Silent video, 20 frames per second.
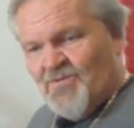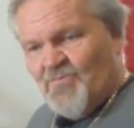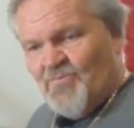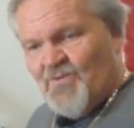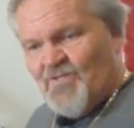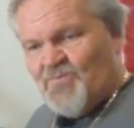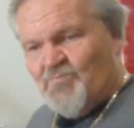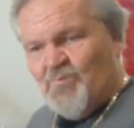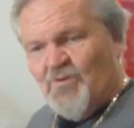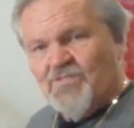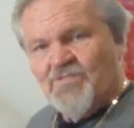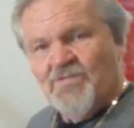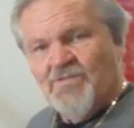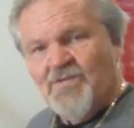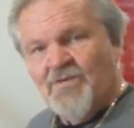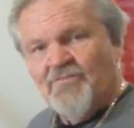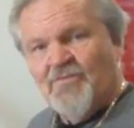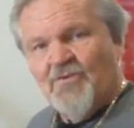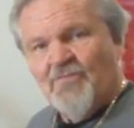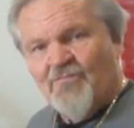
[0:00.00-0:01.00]
which puts a
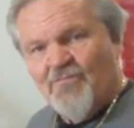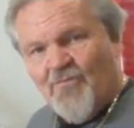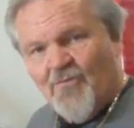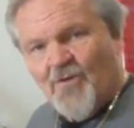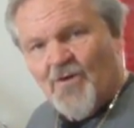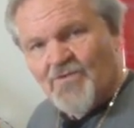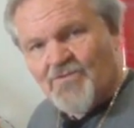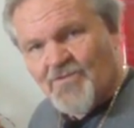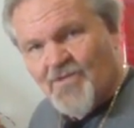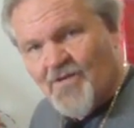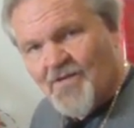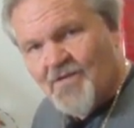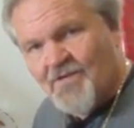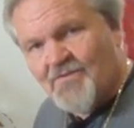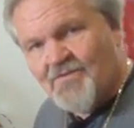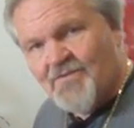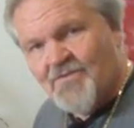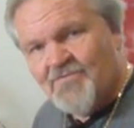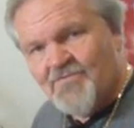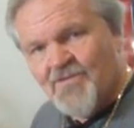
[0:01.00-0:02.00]
different force on
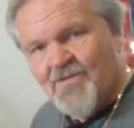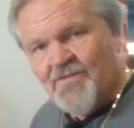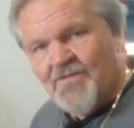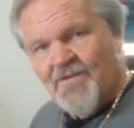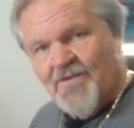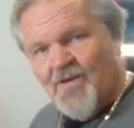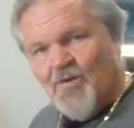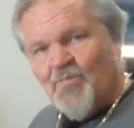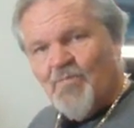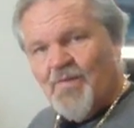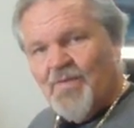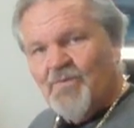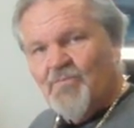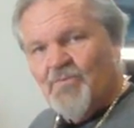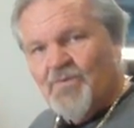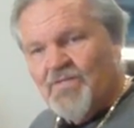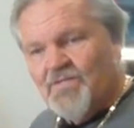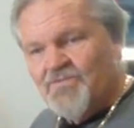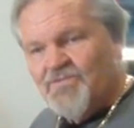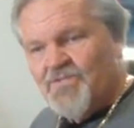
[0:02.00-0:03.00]
it than's on the airplane
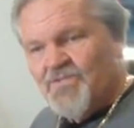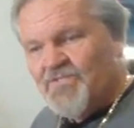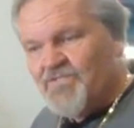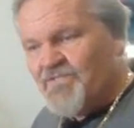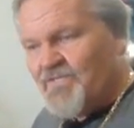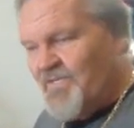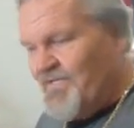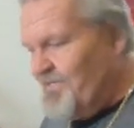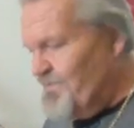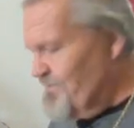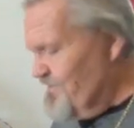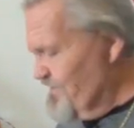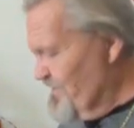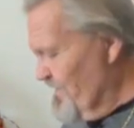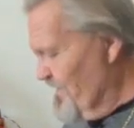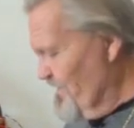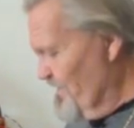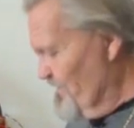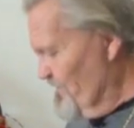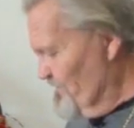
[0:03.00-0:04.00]
when it's just sitting
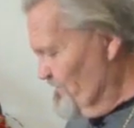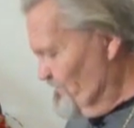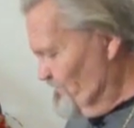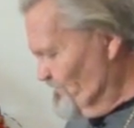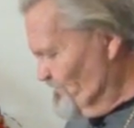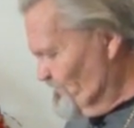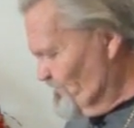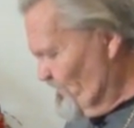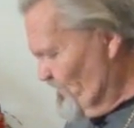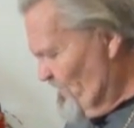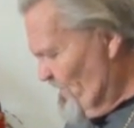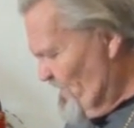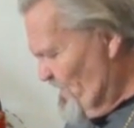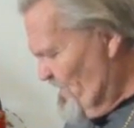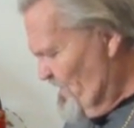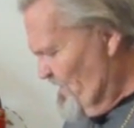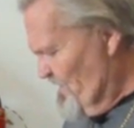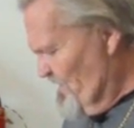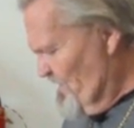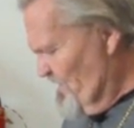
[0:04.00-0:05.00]
still.
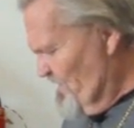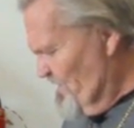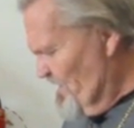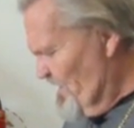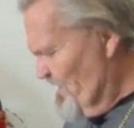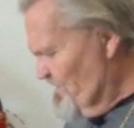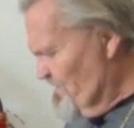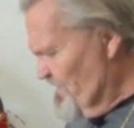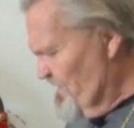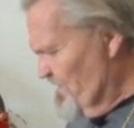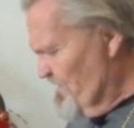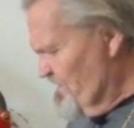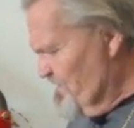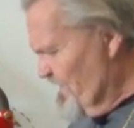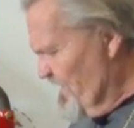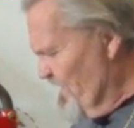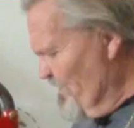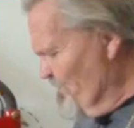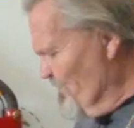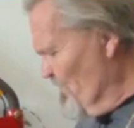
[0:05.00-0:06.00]
Now, as an
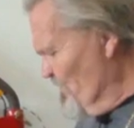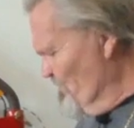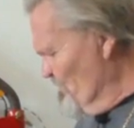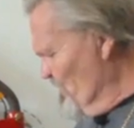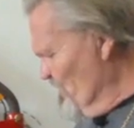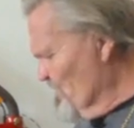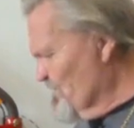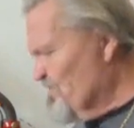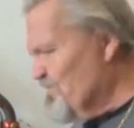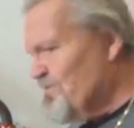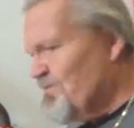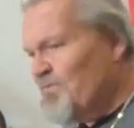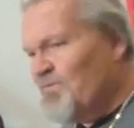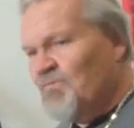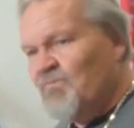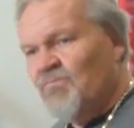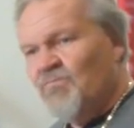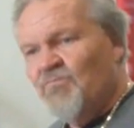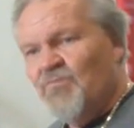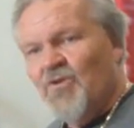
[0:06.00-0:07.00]
example, most
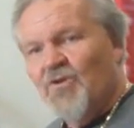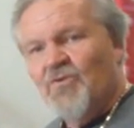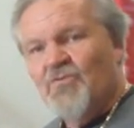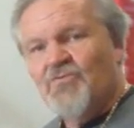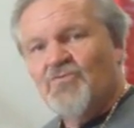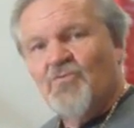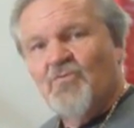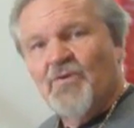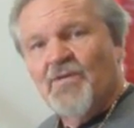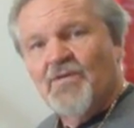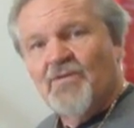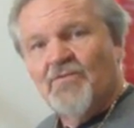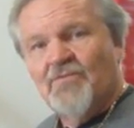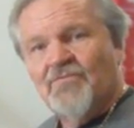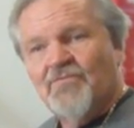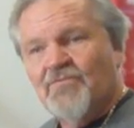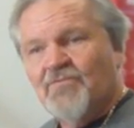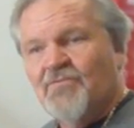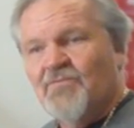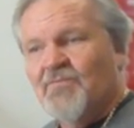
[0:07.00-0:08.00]
nose
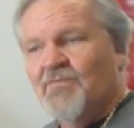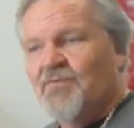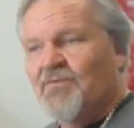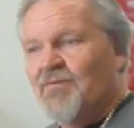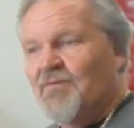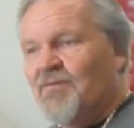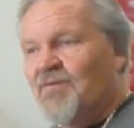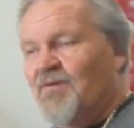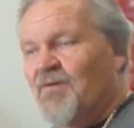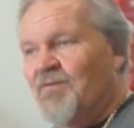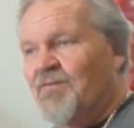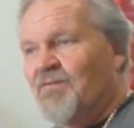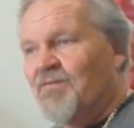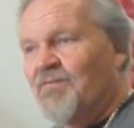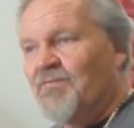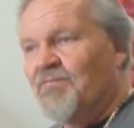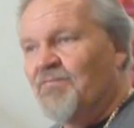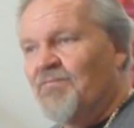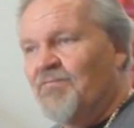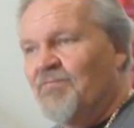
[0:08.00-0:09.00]
wheels on
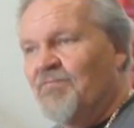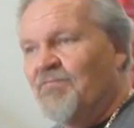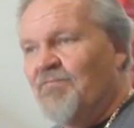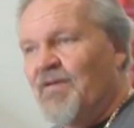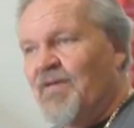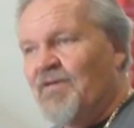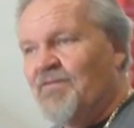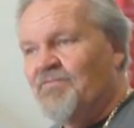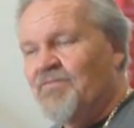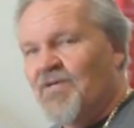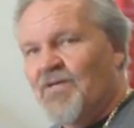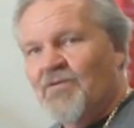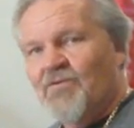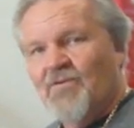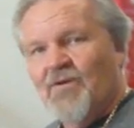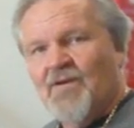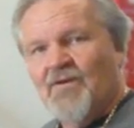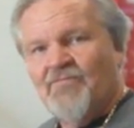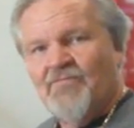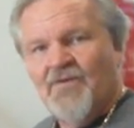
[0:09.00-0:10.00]
the Vans
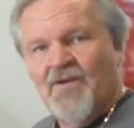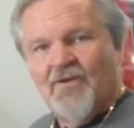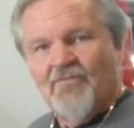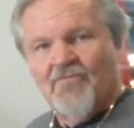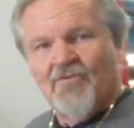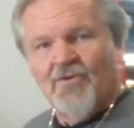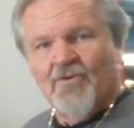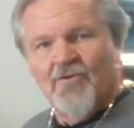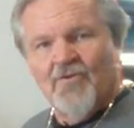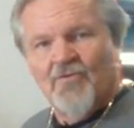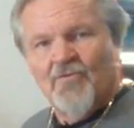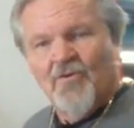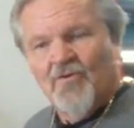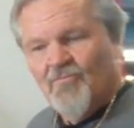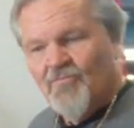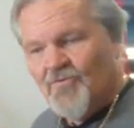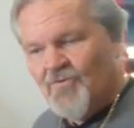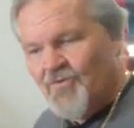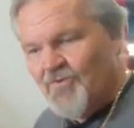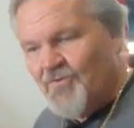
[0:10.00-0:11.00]
aircraft never go
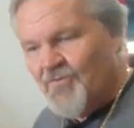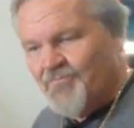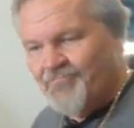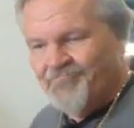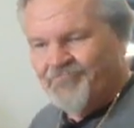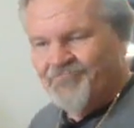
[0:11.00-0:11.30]
over